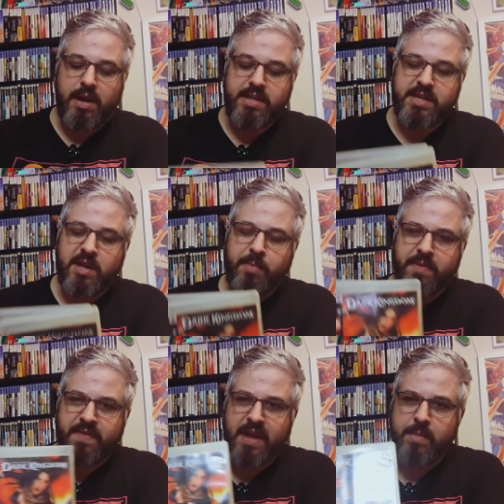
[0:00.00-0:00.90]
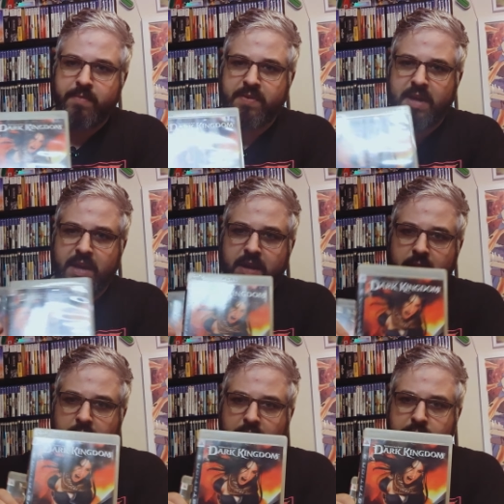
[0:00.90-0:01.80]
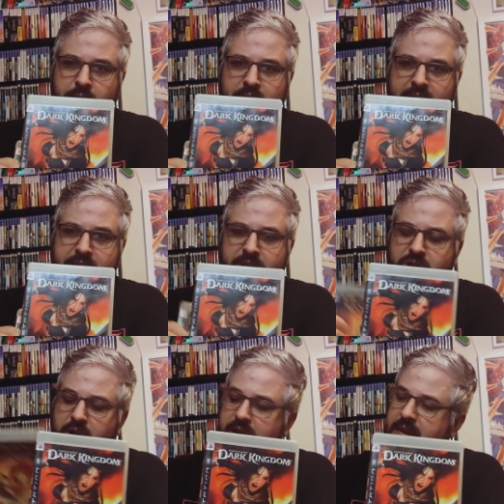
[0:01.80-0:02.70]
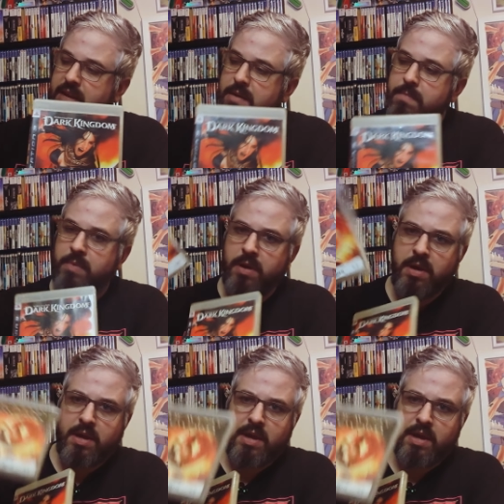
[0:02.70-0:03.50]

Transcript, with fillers: Uh, that's a couple of games like Untold Legends, Dark Kingdom,